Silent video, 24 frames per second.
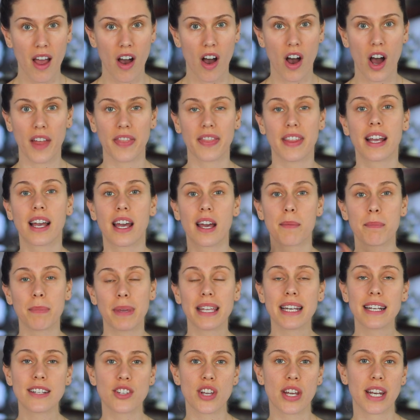On the
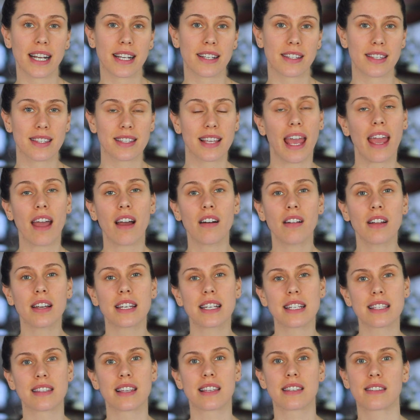comedogenic scale, it
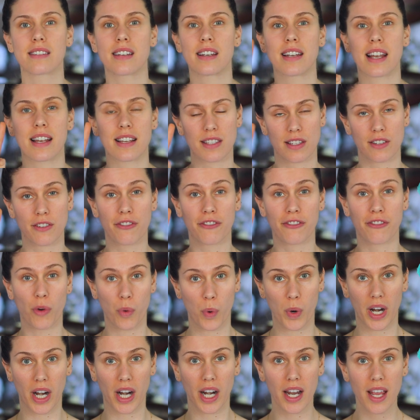is listed as a
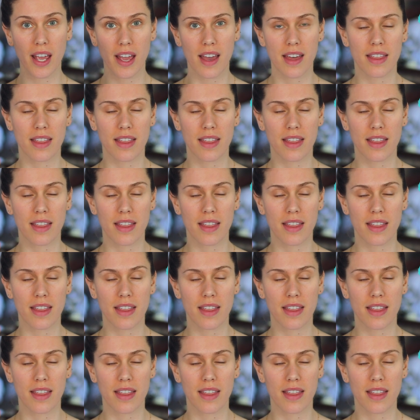4.